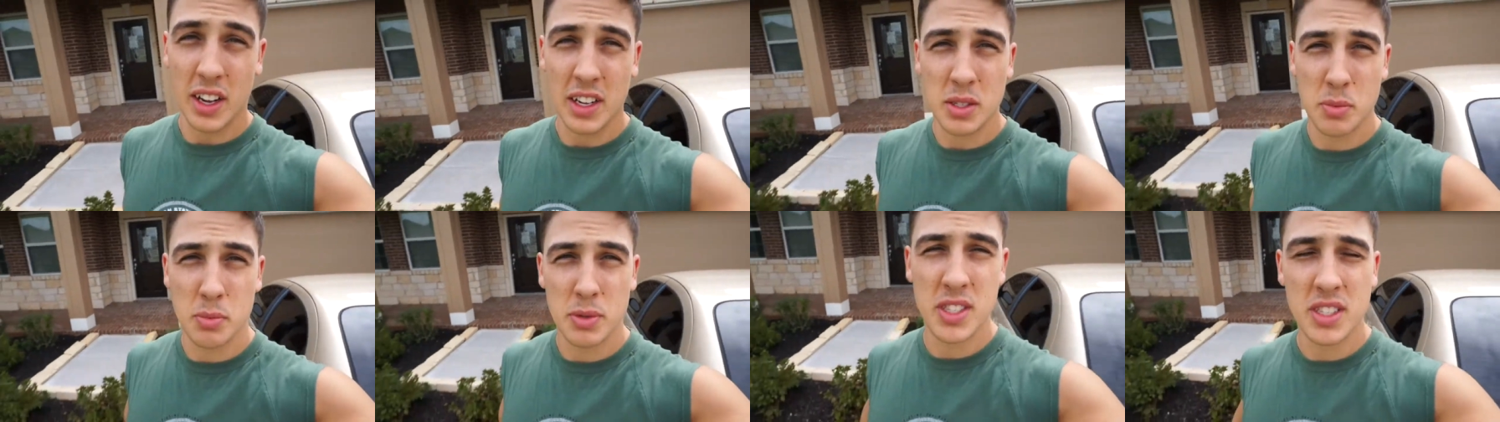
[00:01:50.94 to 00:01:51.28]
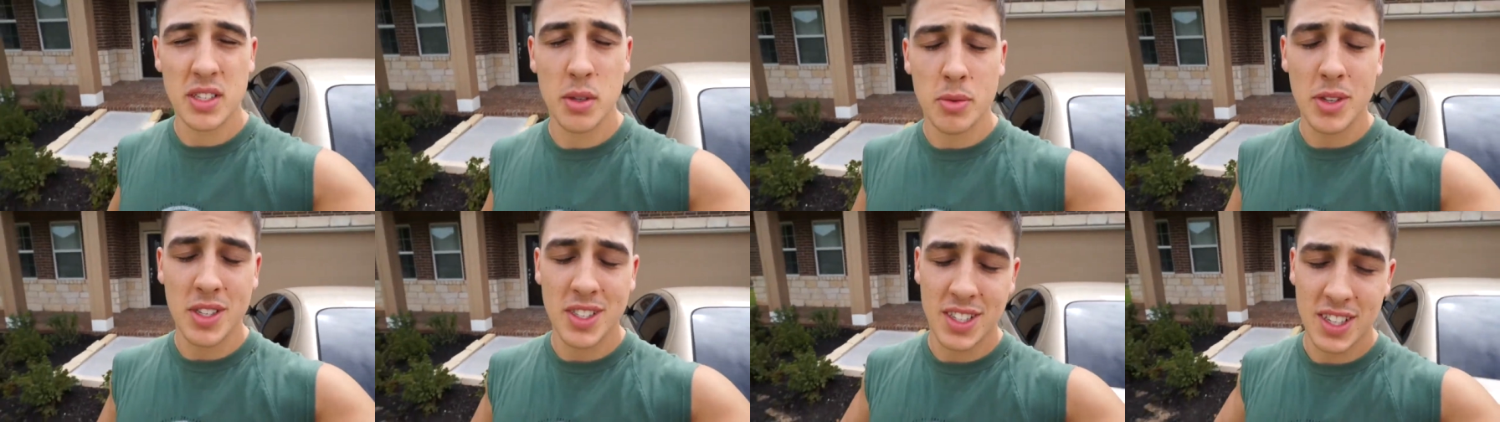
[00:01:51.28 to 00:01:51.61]
guys,
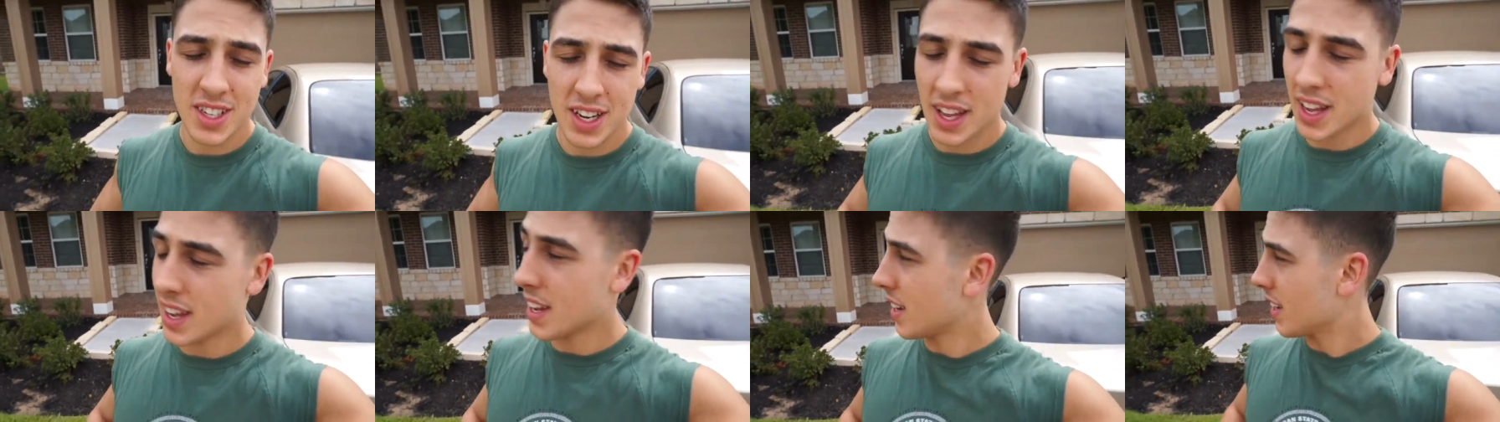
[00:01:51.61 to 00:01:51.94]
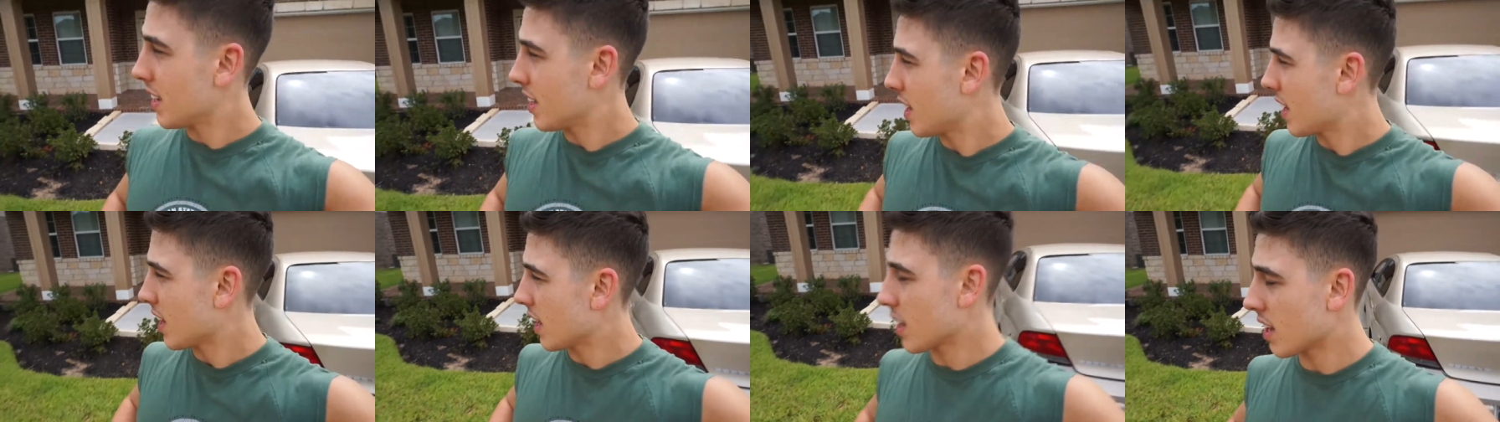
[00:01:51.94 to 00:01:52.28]
busy, busy day
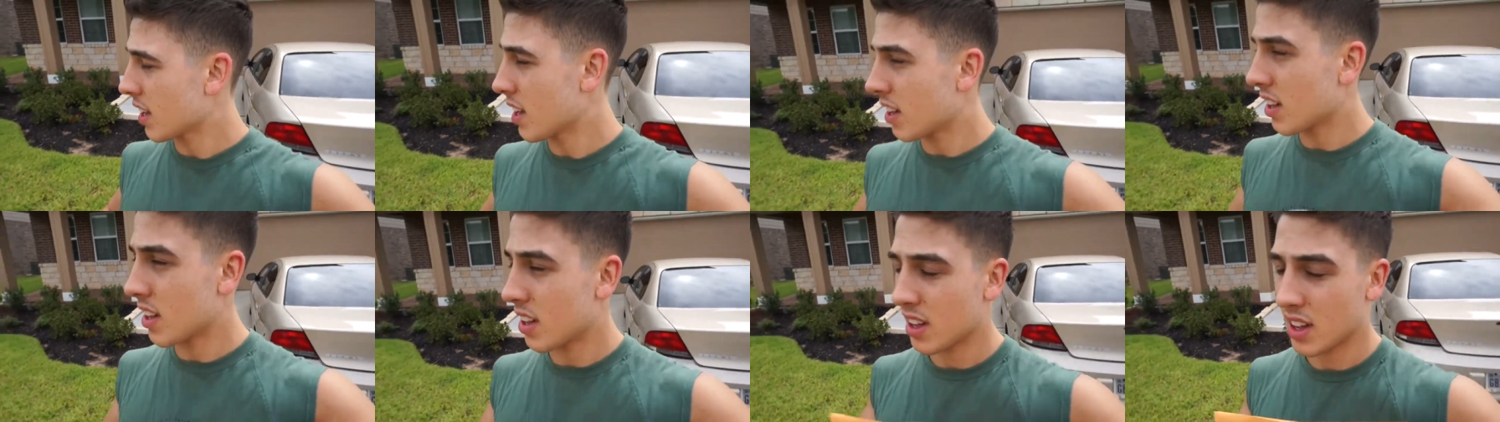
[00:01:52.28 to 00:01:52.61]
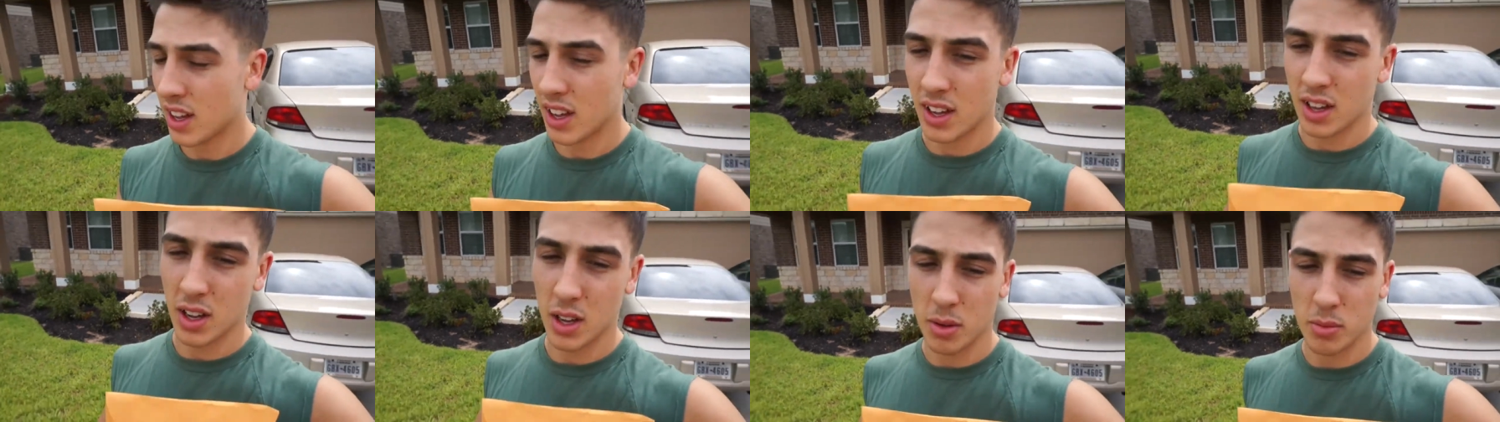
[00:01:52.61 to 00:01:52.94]
today.
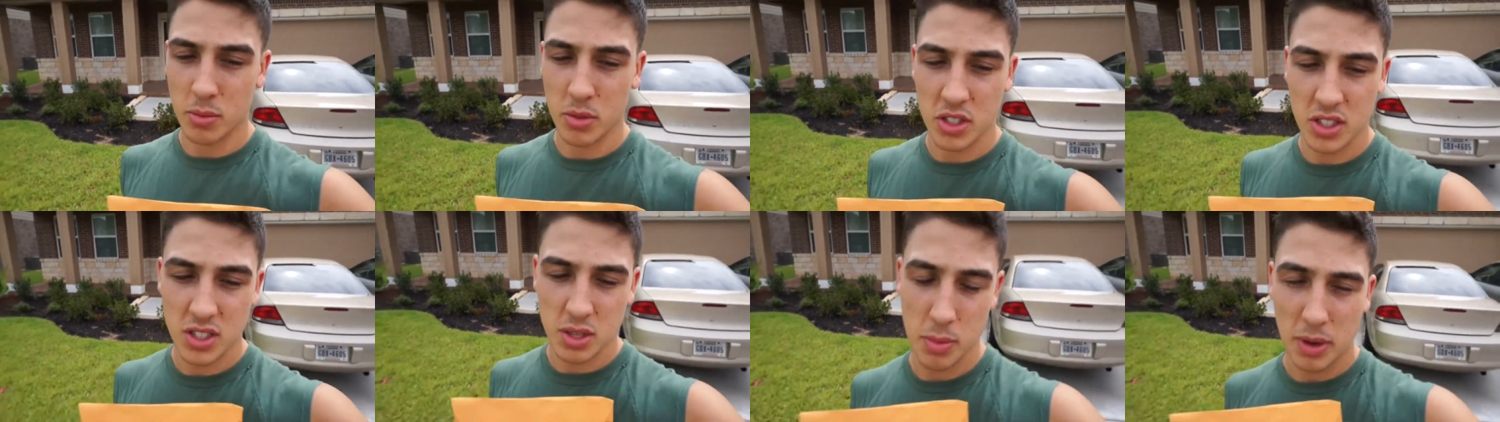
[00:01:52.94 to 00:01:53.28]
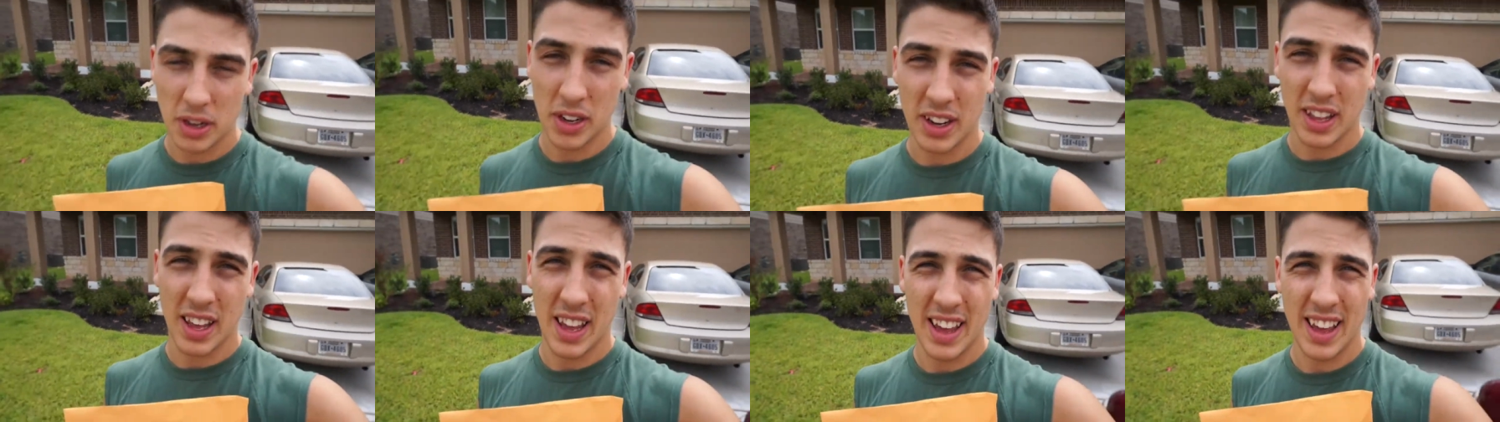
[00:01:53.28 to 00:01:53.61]
Um, just
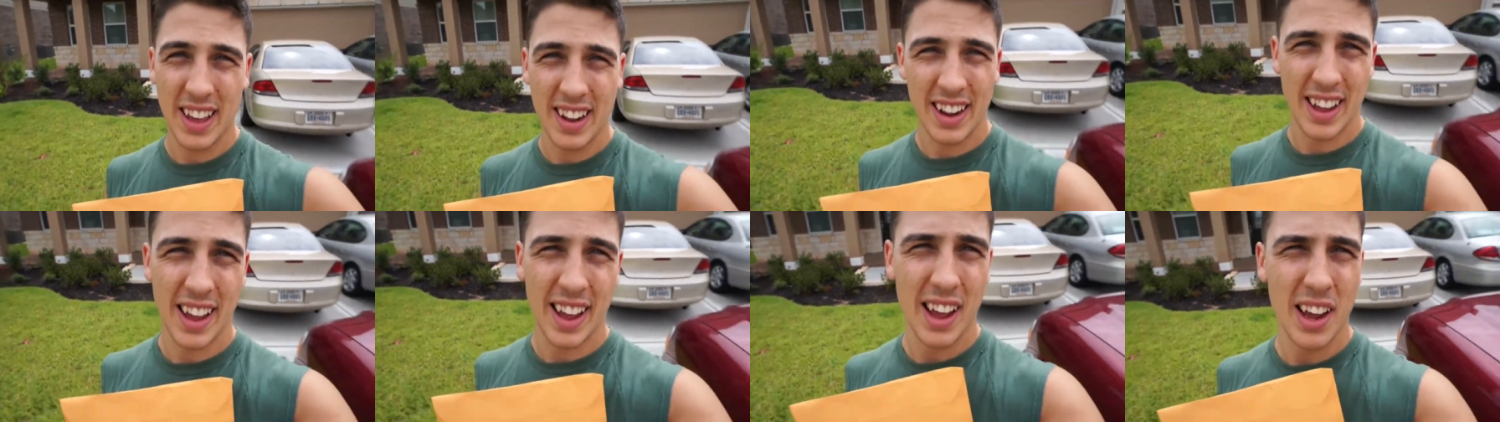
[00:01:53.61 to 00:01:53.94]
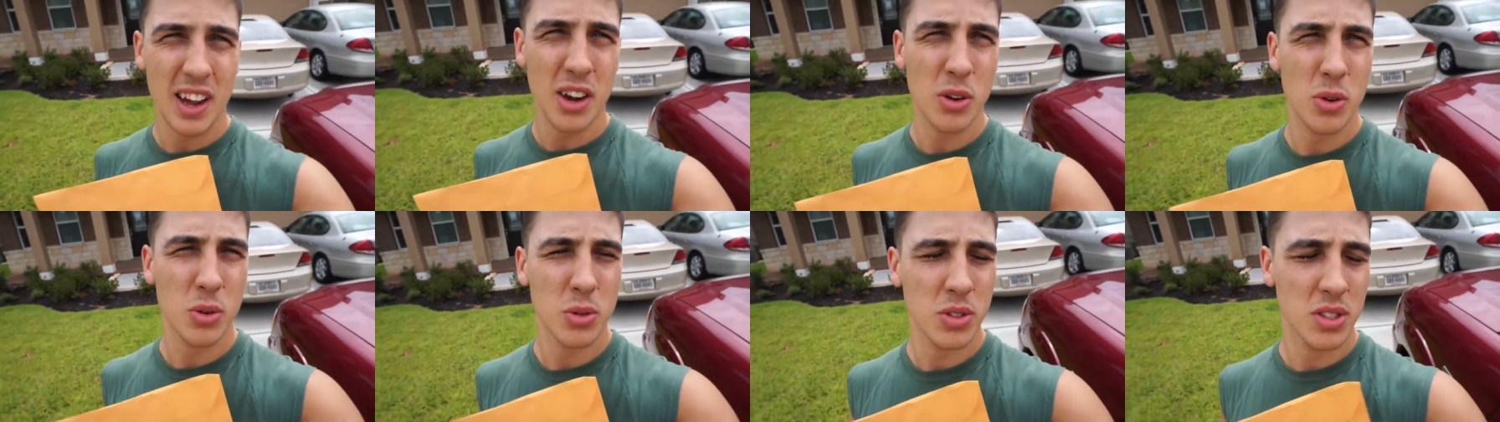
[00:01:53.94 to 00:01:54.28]
about to head
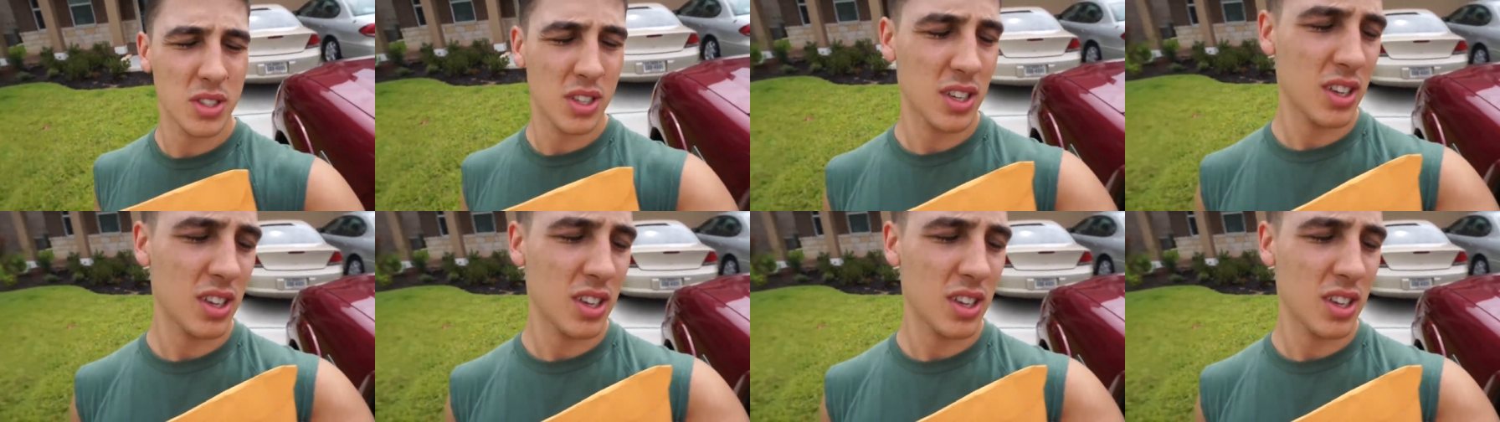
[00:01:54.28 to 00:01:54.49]
out.